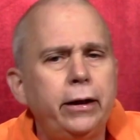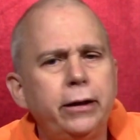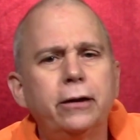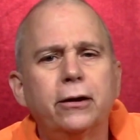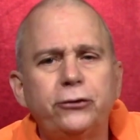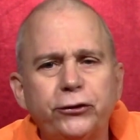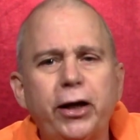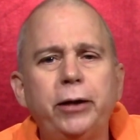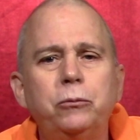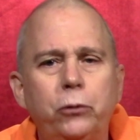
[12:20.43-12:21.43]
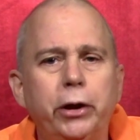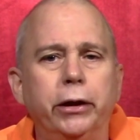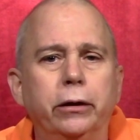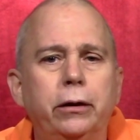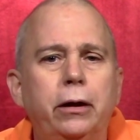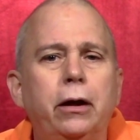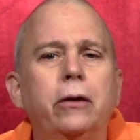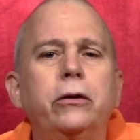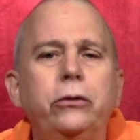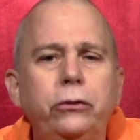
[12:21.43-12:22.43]
In the same way,
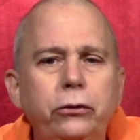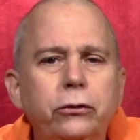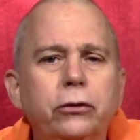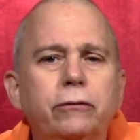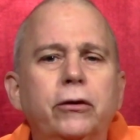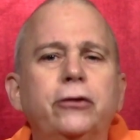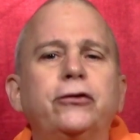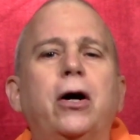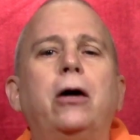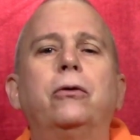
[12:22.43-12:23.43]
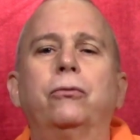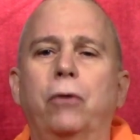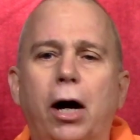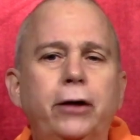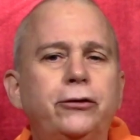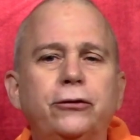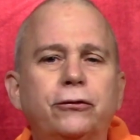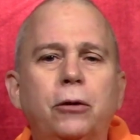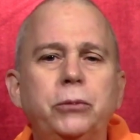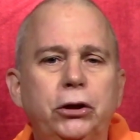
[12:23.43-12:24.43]
the universe arises
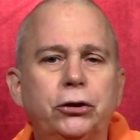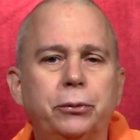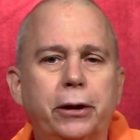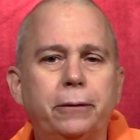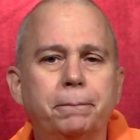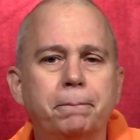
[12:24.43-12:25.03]
from Ishvara,